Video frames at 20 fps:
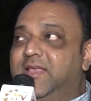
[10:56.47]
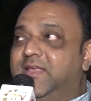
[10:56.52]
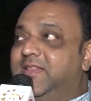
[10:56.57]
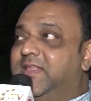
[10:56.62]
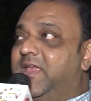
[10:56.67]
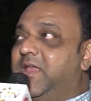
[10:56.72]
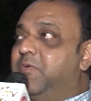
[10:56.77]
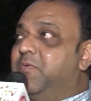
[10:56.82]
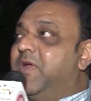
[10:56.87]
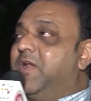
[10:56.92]

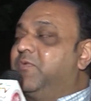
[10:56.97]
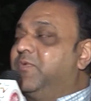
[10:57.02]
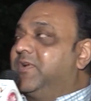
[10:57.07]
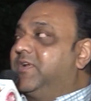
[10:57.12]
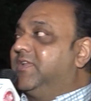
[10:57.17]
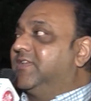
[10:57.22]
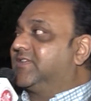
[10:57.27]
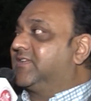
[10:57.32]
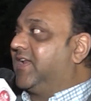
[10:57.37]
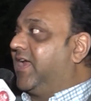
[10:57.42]
The event which
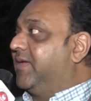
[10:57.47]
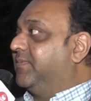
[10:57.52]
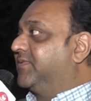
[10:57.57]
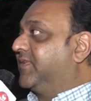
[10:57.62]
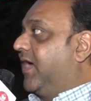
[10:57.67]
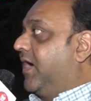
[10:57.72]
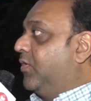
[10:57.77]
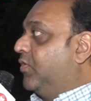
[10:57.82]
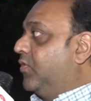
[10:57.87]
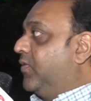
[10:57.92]
describes
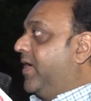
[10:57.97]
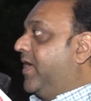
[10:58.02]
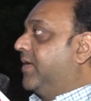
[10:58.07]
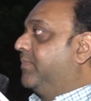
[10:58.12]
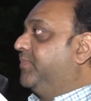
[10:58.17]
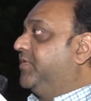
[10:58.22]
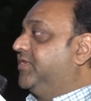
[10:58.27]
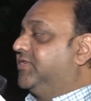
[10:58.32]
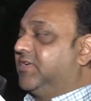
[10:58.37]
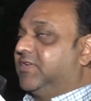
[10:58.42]
how to
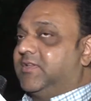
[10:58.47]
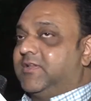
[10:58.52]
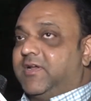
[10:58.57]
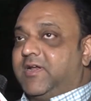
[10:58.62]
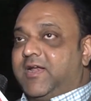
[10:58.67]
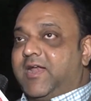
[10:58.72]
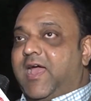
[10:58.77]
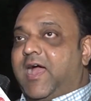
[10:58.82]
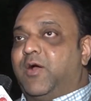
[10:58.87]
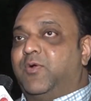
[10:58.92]
help each other
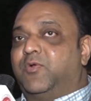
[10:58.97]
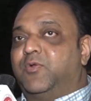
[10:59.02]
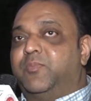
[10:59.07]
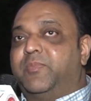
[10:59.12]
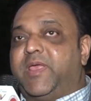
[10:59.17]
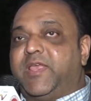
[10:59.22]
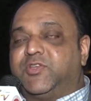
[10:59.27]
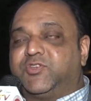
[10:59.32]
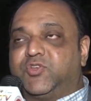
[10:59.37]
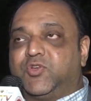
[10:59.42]
and how to
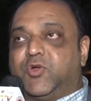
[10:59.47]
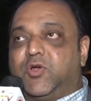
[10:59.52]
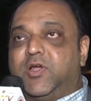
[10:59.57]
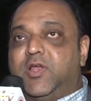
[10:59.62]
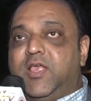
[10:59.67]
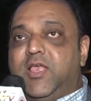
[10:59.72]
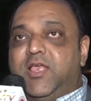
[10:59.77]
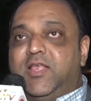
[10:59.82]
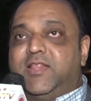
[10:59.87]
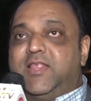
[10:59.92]
make sure
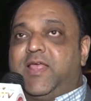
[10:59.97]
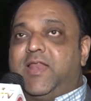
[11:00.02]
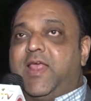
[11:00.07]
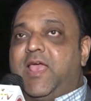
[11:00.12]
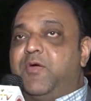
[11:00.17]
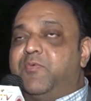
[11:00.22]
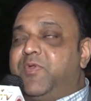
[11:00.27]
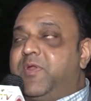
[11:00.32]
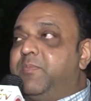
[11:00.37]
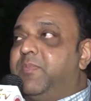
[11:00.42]
that
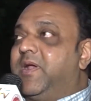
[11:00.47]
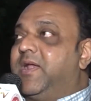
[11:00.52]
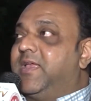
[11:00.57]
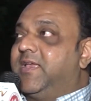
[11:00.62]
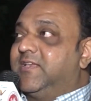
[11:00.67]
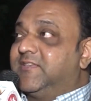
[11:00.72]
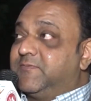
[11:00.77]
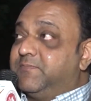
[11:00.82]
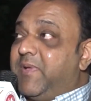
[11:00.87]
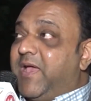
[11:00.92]
everybody
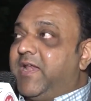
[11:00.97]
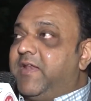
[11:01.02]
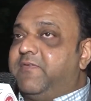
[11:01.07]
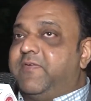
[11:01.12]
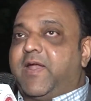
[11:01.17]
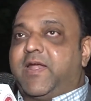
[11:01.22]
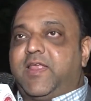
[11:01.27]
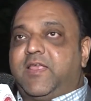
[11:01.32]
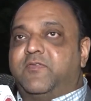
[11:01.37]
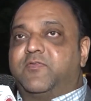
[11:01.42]
is
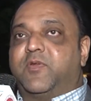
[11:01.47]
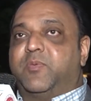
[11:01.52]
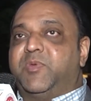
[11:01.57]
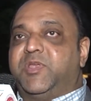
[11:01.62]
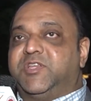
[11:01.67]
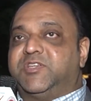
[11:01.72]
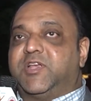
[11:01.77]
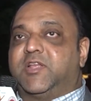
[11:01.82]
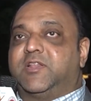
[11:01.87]
benefiting from each